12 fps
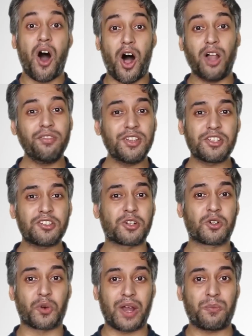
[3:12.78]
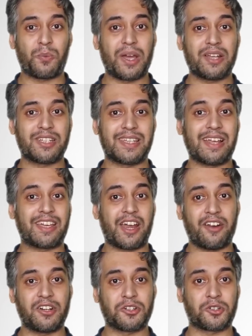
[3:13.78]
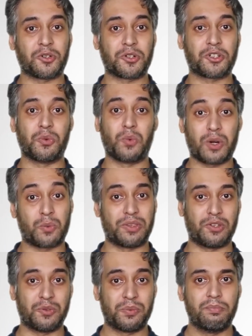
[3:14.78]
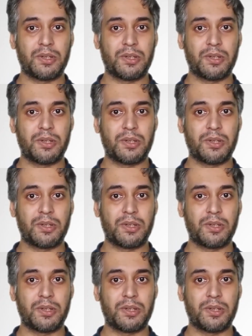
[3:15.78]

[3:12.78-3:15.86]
all this is a great way to get carrier stores to work with you,